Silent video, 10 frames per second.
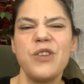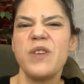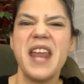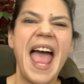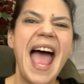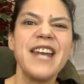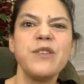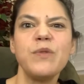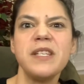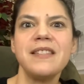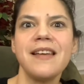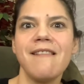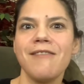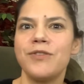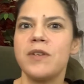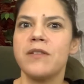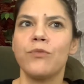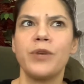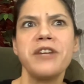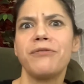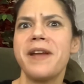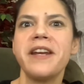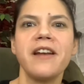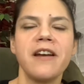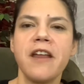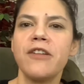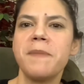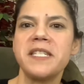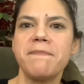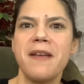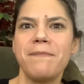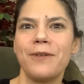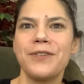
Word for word: You can add new details, you can recreate it on another piece of paper